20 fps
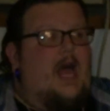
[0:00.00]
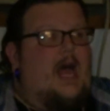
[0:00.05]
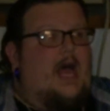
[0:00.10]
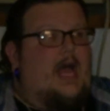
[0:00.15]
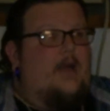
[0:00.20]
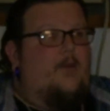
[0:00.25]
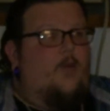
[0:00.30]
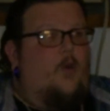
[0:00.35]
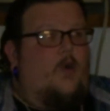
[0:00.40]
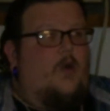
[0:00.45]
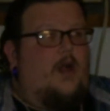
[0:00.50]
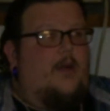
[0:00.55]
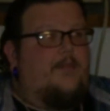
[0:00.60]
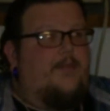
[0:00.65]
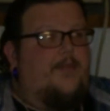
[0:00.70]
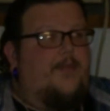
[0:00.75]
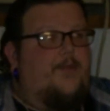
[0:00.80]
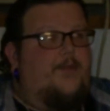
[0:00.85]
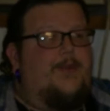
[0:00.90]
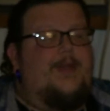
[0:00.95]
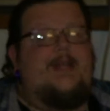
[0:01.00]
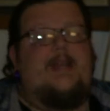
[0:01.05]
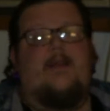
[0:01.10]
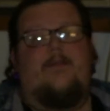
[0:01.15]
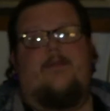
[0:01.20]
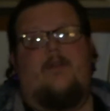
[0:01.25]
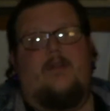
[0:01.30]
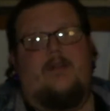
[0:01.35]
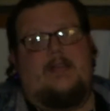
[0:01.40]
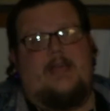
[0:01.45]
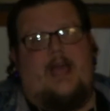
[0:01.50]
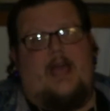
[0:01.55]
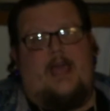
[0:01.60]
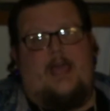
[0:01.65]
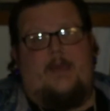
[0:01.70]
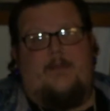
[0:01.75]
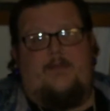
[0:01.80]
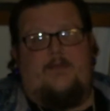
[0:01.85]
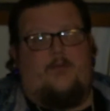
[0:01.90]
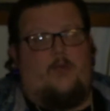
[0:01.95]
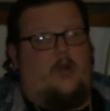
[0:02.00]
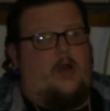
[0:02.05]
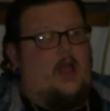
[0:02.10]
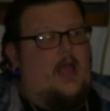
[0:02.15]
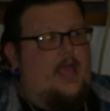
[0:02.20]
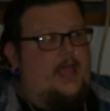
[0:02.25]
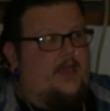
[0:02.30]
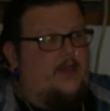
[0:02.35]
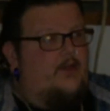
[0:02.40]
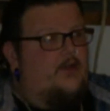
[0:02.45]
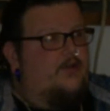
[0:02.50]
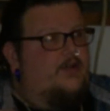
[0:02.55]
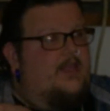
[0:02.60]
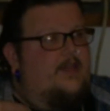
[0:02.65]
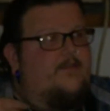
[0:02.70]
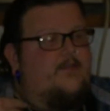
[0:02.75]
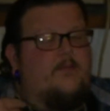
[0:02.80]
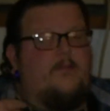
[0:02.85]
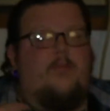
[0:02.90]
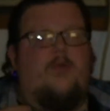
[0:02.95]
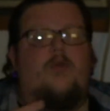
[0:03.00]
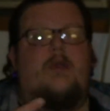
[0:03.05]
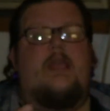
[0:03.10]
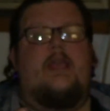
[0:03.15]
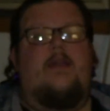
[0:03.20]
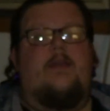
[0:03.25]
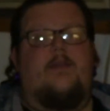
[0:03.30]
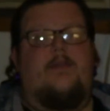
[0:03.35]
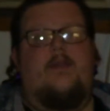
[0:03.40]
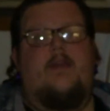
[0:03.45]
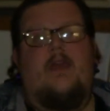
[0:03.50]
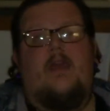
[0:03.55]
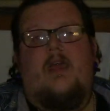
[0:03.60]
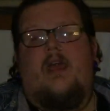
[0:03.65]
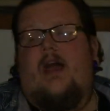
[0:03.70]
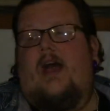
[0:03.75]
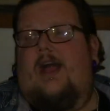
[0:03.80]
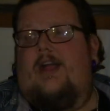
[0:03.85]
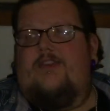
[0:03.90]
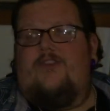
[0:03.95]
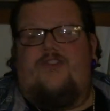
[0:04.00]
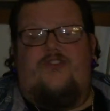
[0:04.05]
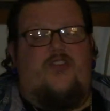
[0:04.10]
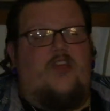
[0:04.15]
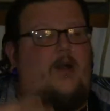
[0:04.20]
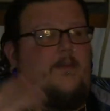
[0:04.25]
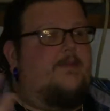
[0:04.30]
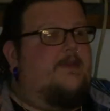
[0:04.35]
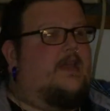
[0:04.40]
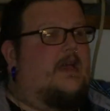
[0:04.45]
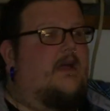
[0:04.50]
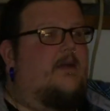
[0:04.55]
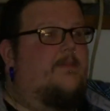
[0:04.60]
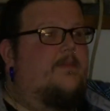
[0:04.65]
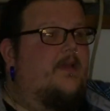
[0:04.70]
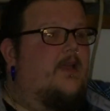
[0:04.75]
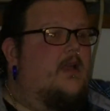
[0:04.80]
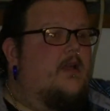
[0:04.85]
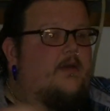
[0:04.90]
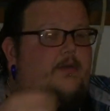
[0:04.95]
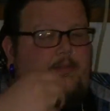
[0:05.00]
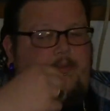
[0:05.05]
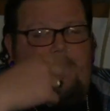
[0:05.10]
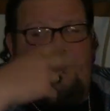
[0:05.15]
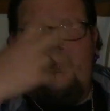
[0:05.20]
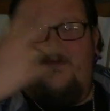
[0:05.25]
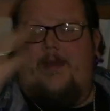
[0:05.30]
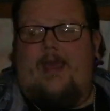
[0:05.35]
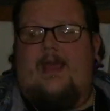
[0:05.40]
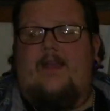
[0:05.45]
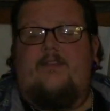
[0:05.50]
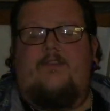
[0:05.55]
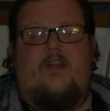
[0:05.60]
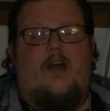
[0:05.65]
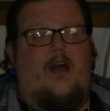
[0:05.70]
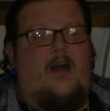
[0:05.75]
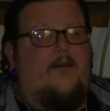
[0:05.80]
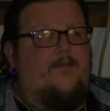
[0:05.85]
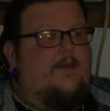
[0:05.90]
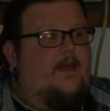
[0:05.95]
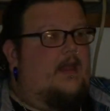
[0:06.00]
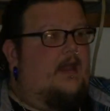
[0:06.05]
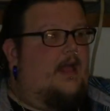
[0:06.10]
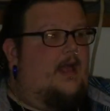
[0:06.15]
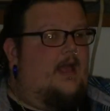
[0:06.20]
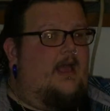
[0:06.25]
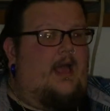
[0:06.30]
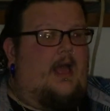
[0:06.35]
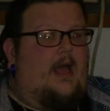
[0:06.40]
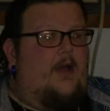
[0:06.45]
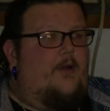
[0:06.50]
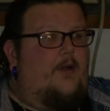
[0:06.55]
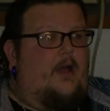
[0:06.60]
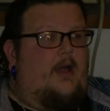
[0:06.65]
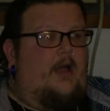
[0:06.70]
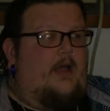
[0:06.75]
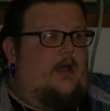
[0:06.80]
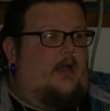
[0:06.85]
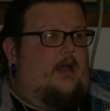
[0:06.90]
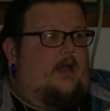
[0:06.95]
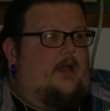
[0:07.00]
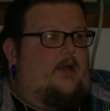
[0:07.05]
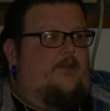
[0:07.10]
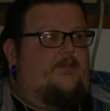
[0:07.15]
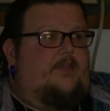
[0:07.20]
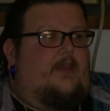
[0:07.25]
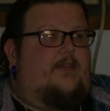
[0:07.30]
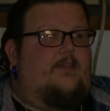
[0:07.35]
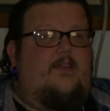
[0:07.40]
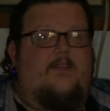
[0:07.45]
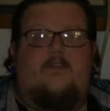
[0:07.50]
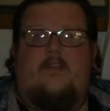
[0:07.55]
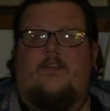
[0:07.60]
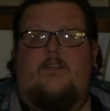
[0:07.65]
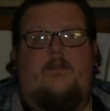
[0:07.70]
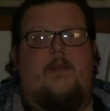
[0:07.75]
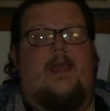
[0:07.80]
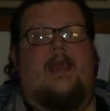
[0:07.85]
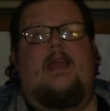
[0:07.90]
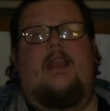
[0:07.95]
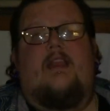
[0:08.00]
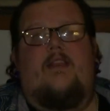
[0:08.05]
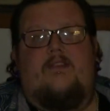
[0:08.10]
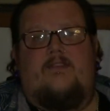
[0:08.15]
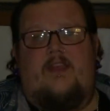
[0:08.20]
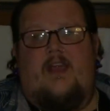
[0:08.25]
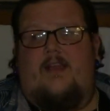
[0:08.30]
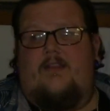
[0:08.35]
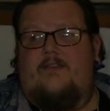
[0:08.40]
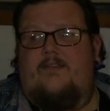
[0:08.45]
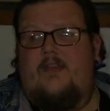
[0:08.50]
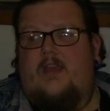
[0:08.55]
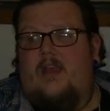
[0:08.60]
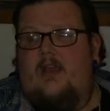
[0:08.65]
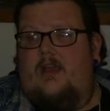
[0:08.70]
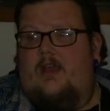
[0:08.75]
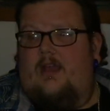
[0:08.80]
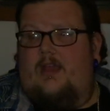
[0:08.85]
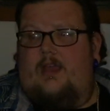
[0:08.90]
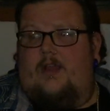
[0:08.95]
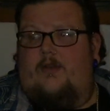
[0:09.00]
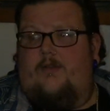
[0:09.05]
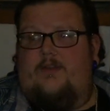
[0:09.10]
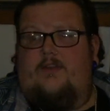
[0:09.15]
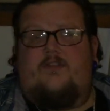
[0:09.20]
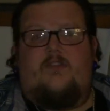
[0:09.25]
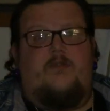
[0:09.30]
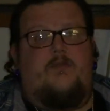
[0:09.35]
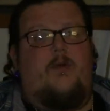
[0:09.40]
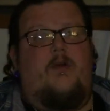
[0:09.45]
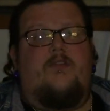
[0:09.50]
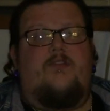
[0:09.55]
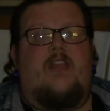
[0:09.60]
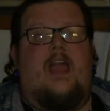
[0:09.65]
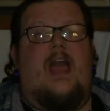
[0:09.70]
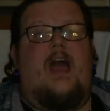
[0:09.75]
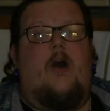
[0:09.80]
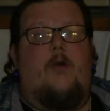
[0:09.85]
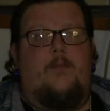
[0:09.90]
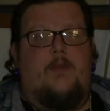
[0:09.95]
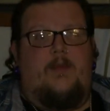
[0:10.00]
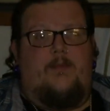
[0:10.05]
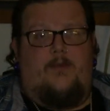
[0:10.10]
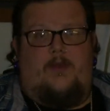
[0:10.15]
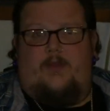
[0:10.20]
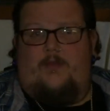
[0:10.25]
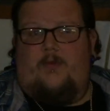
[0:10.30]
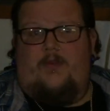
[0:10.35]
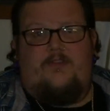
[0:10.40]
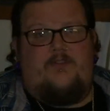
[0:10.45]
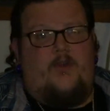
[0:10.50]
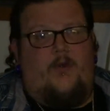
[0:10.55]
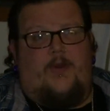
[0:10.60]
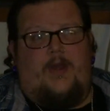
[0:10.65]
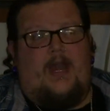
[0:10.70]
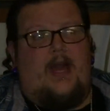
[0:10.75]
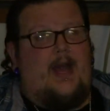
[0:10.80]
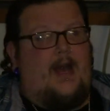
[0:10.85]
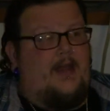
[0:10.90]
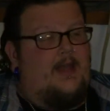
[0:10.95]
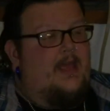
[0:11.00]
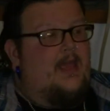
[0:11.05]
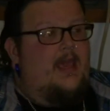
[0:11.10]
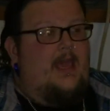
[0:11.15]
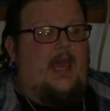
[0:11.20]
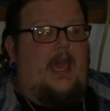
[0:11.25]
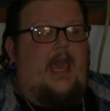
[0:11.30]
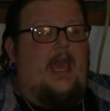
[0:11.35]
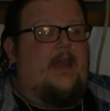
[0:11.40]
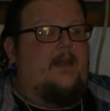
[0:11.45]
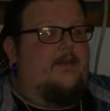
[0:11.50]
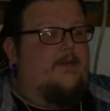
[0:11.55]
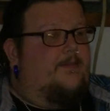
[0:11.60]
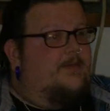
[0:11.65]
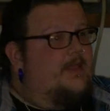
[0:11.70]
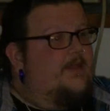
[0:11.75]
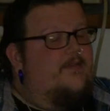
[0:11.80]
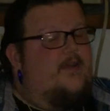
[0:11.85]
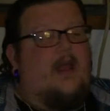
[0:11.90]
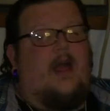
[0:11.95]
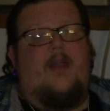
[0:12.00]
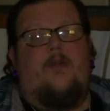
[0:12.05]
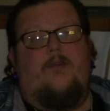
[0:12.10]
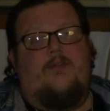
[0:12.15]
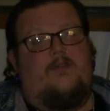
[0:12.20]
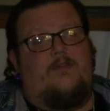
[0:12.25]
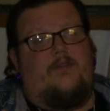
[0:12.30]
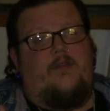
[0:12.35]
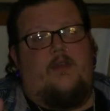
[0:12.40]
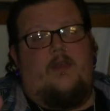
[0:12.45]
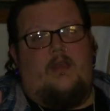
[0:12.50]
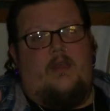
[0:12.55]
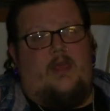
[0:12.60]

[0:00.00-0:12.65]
I woke up three different times where I couldn't even breathe. I jumped up, threw the mask off, and I was like, this doesn't make any sense. You know, this is supposed to help me breathe. What's going on? And believe it or not, it was